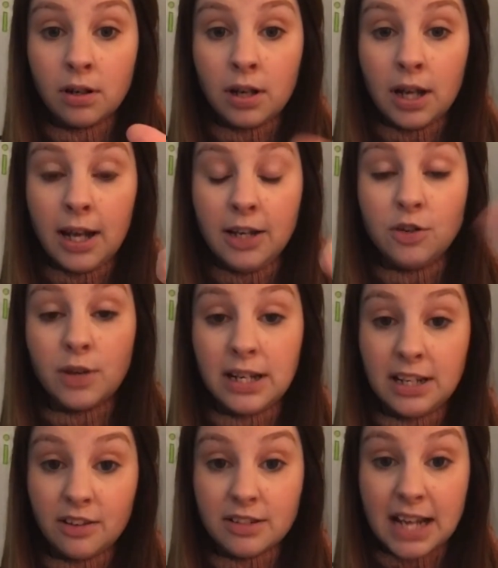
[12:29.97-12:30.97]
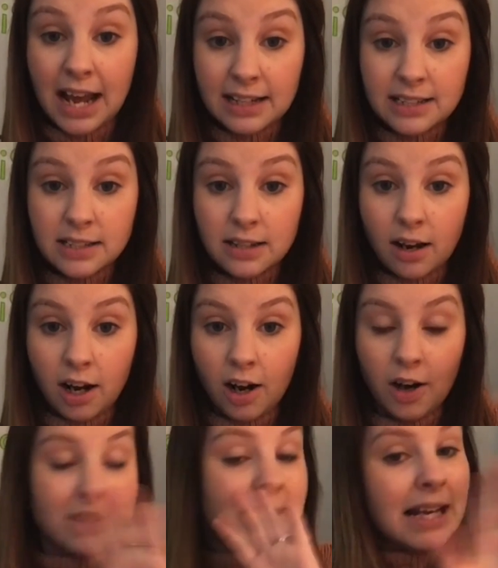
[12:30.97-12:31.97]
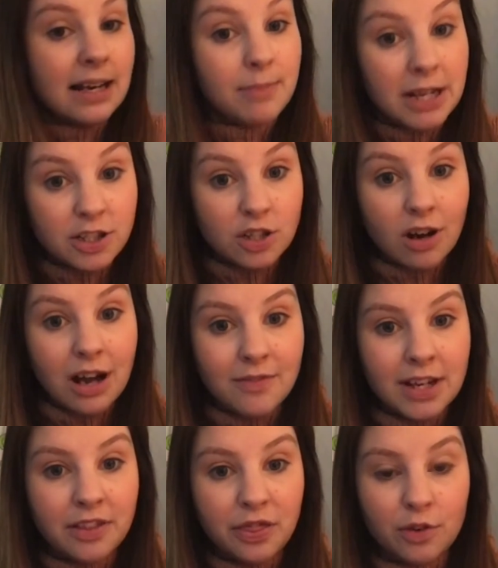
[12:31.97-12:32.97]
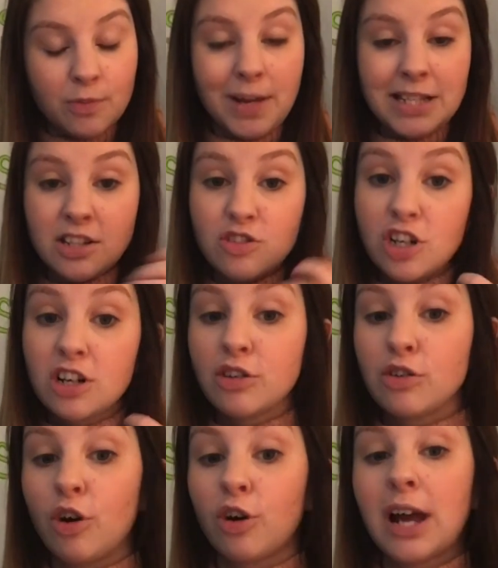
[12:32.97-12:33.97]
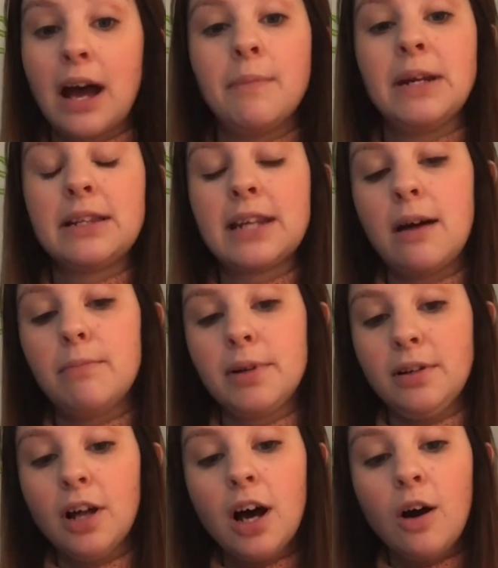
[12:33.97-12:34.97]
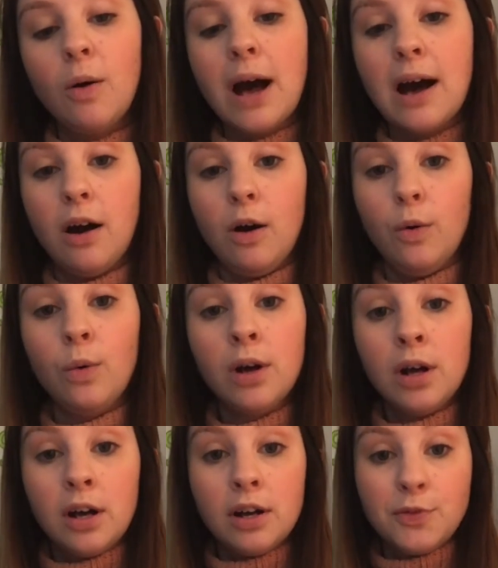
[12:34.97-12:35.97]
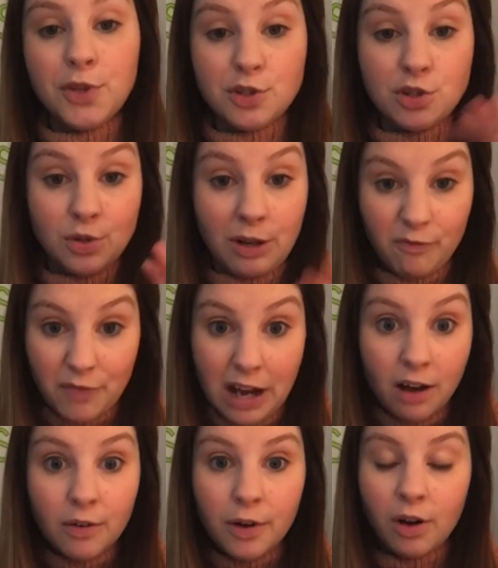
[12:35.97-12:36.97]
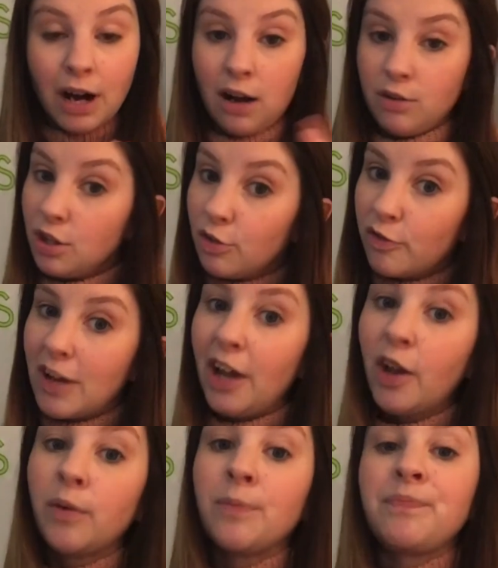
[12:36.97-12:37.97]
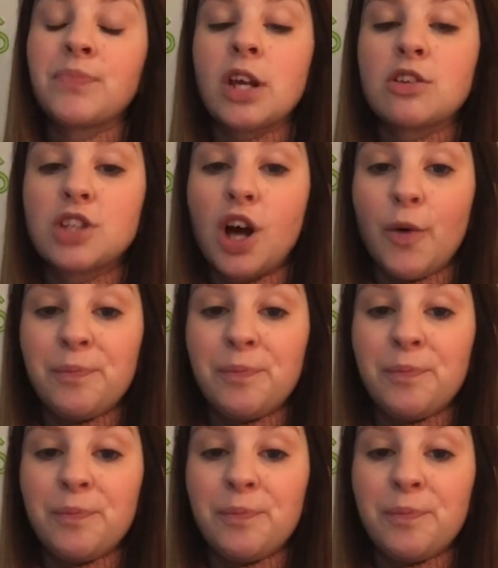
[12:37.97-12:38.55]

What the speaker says: And you can either text or send a picture of it through Messenger or comment down below how the student felt or how you felt. So,